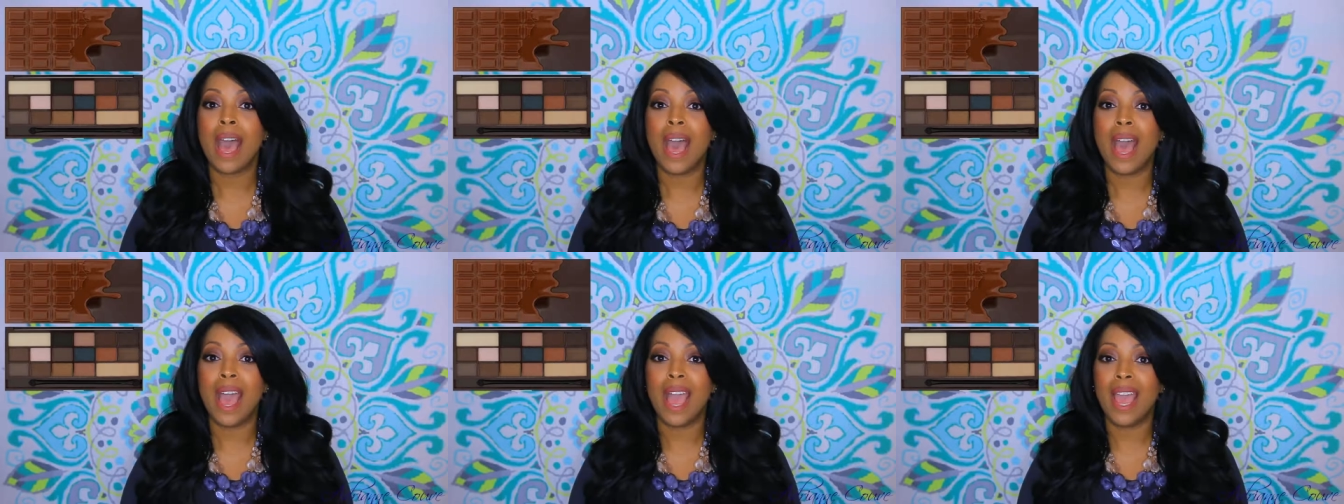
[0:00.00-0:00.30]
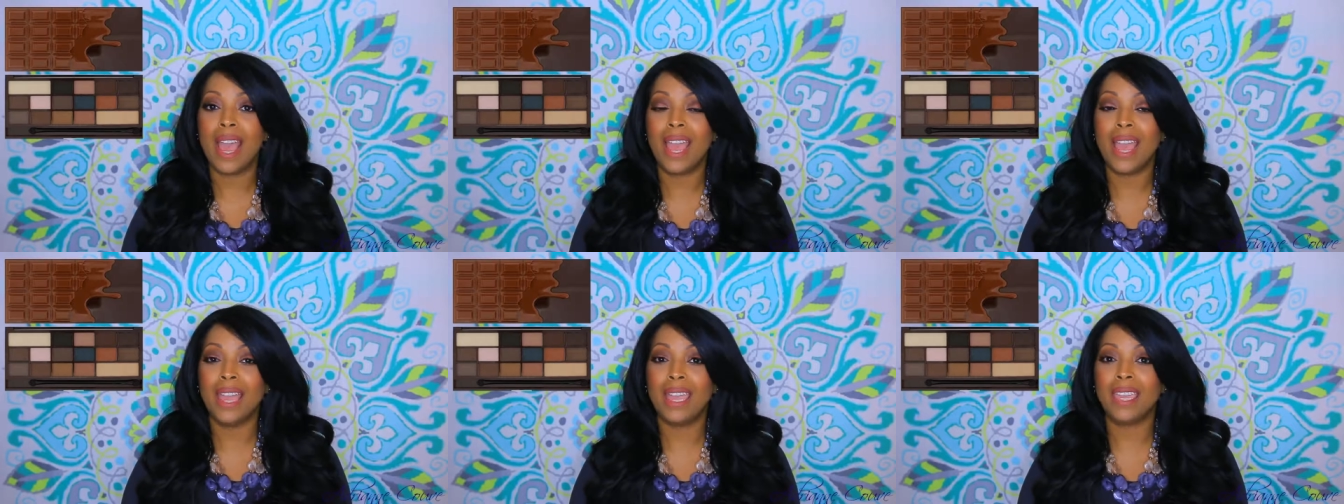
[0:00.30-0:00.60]

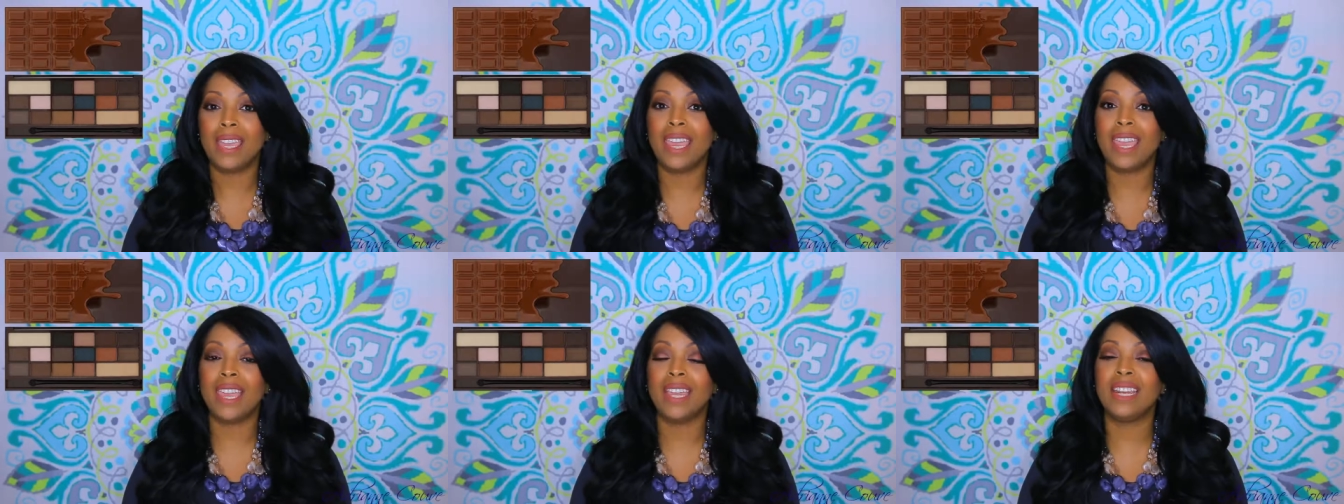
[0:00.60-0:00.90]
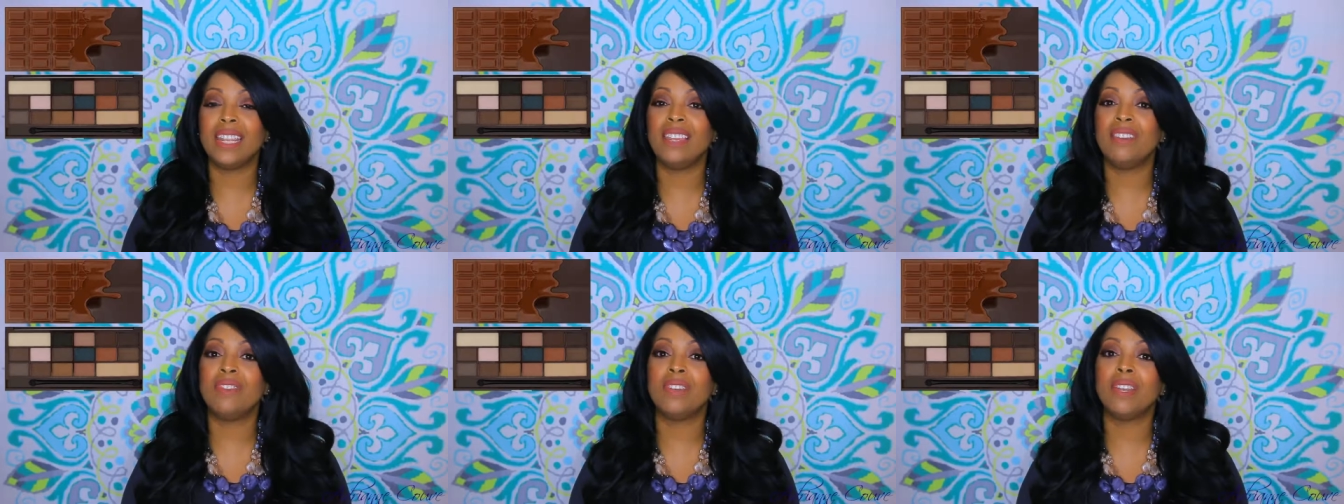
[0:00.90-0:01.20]
I
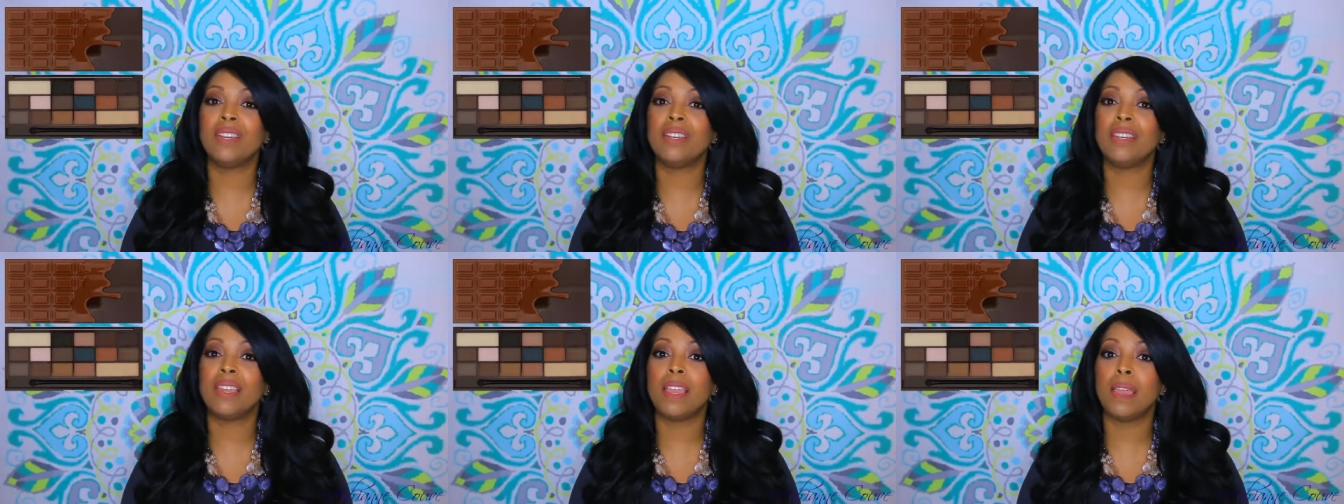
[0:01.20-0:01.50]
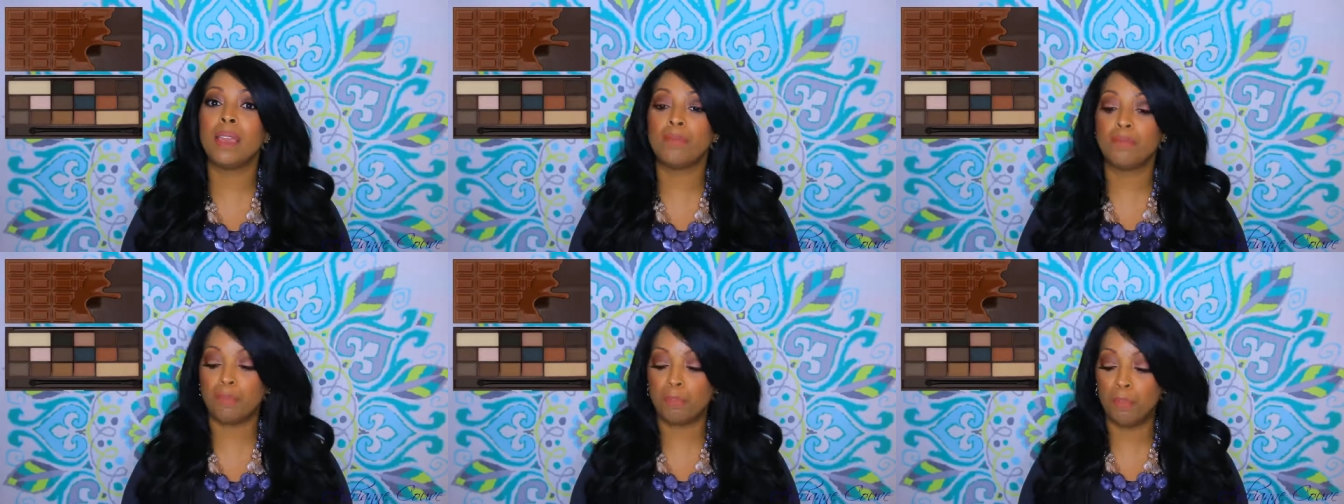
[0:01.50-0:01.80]
can't even
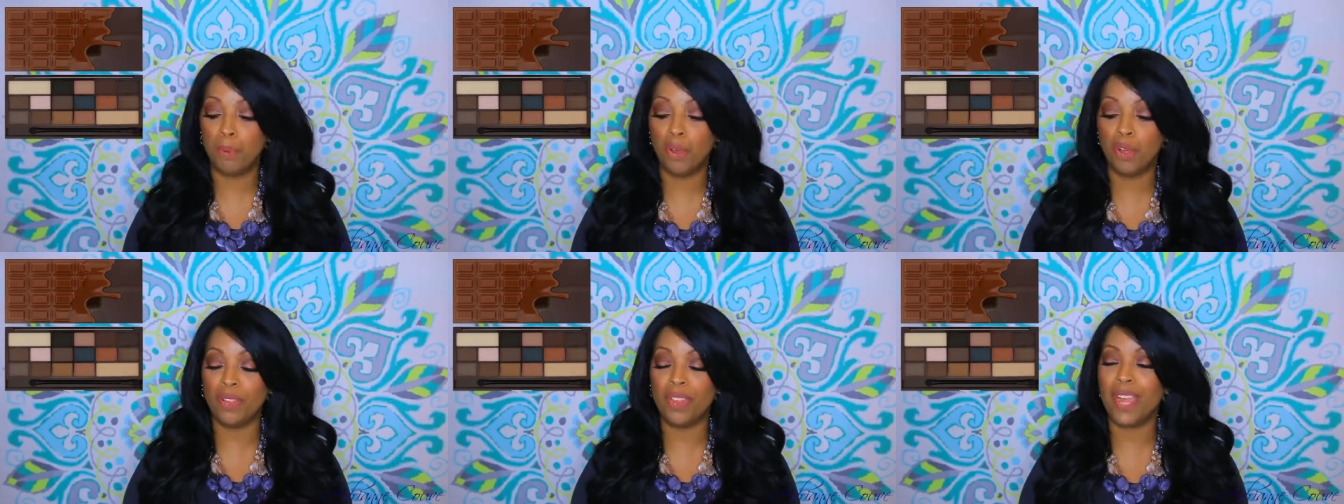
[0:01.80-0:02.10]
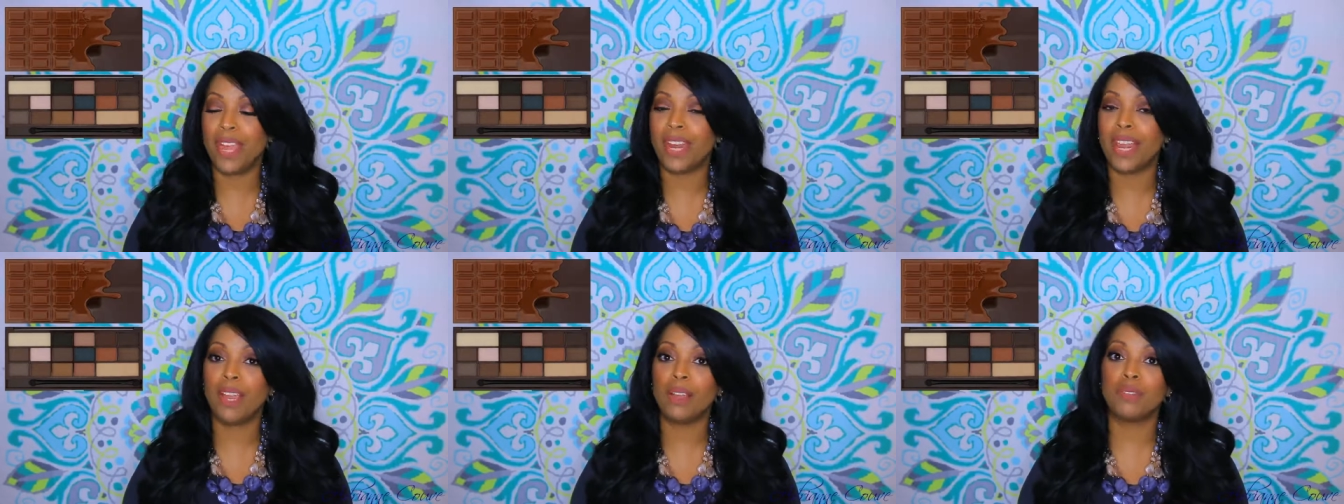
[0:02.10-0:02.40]
pull
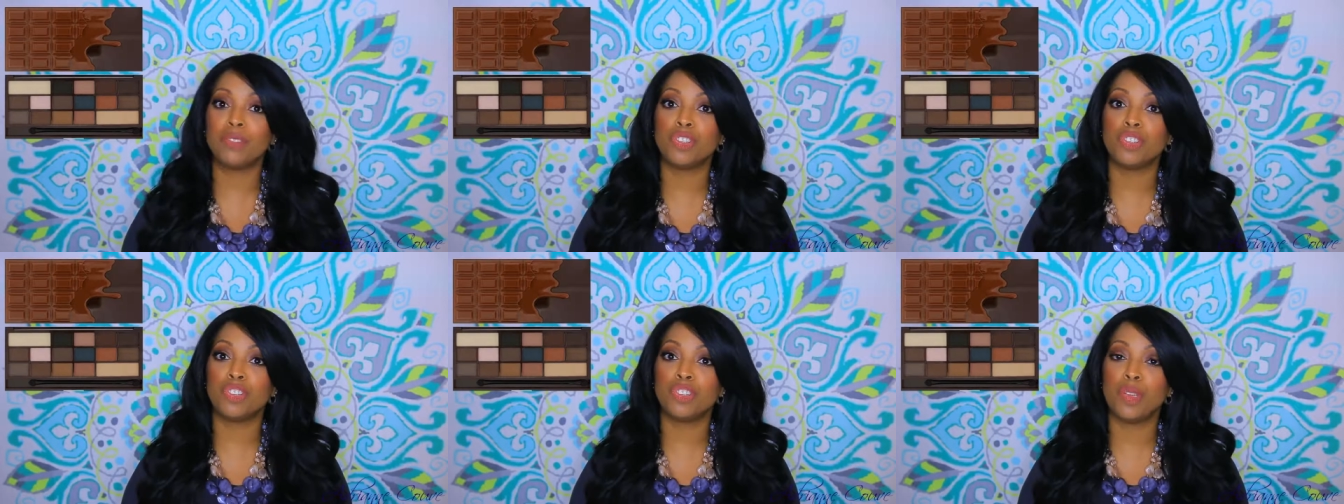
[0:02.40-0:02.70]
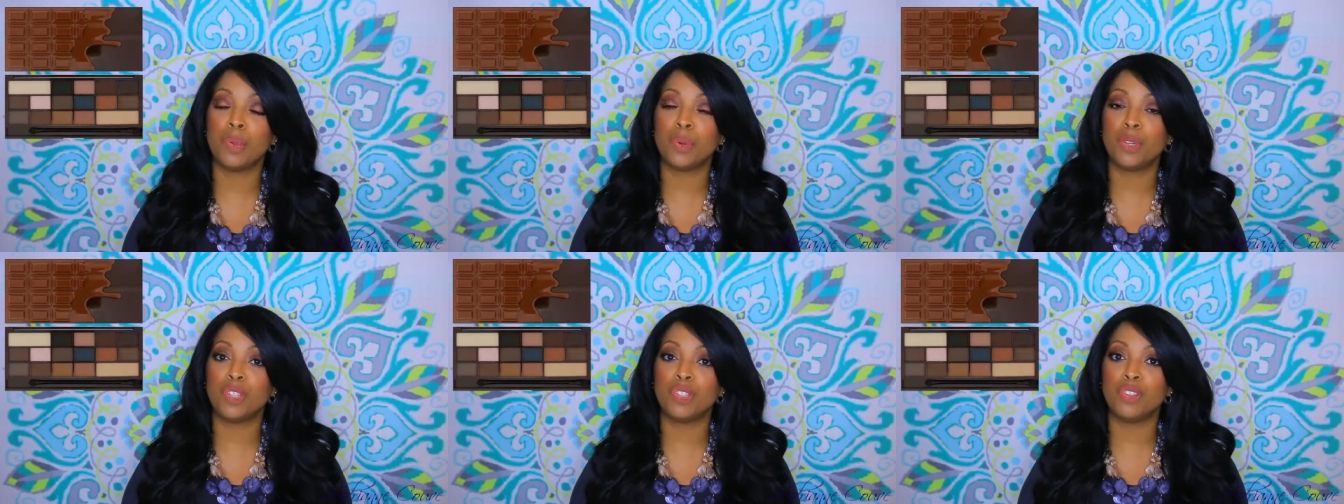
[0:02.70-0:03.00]
that out to
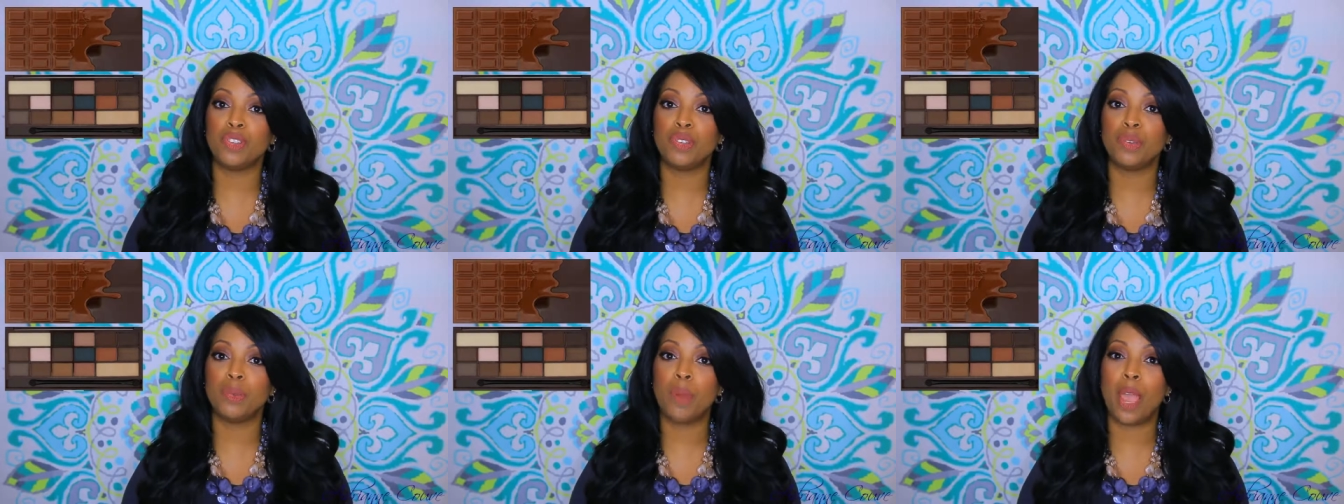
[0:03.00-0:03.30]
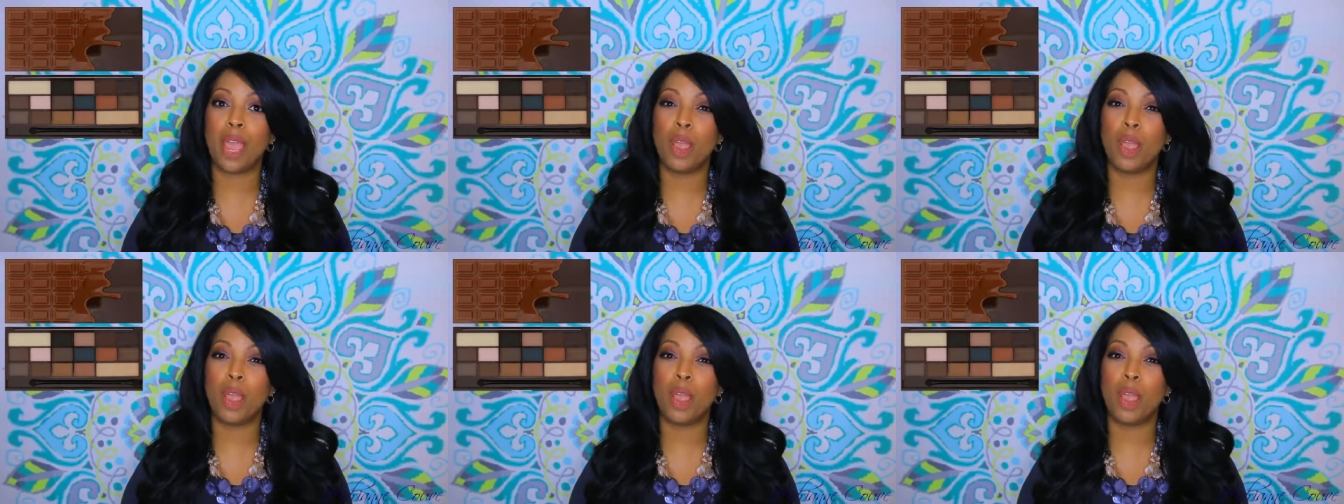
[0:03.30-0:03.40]
show it to you.